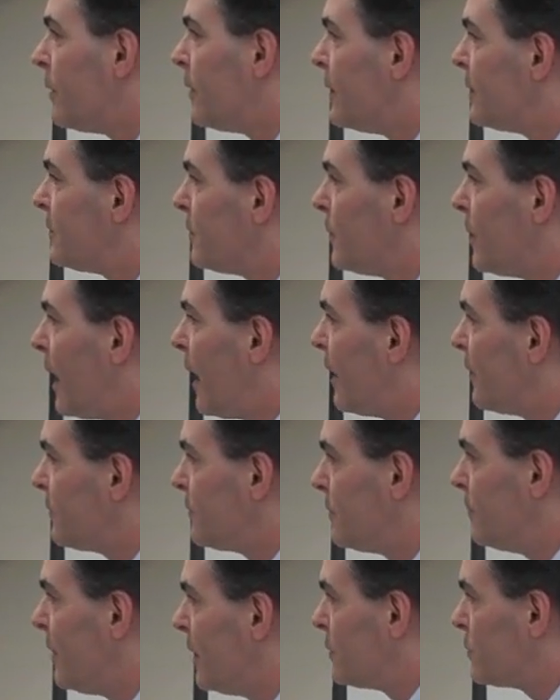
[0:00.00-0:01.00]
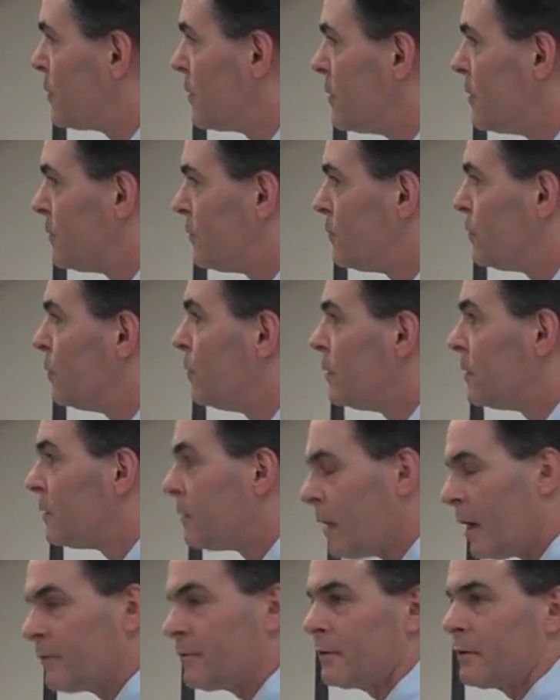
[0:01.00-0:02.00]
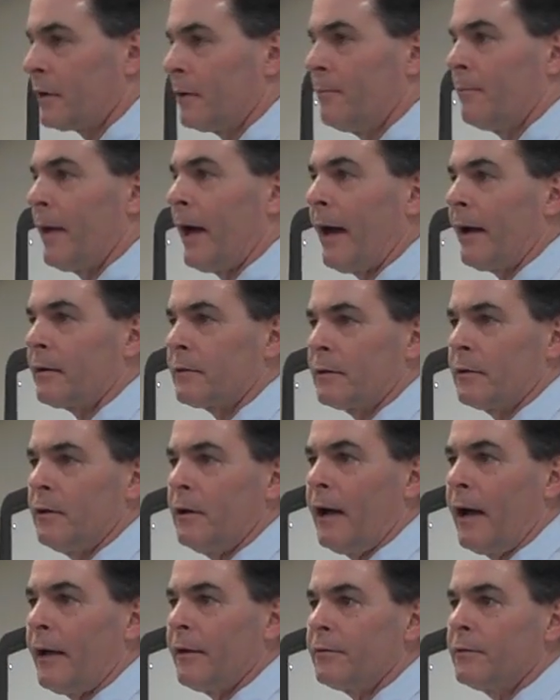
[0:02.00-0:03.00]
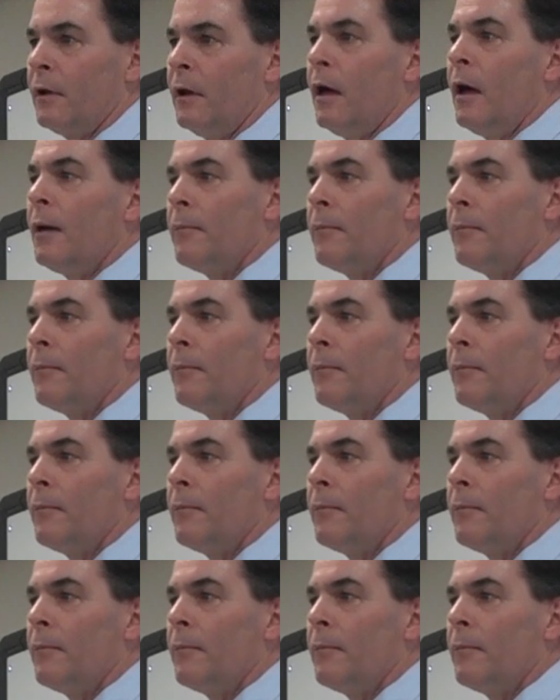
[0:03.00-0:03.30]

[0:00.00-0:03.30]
that someone has to make sure that a student doesn't come back to class.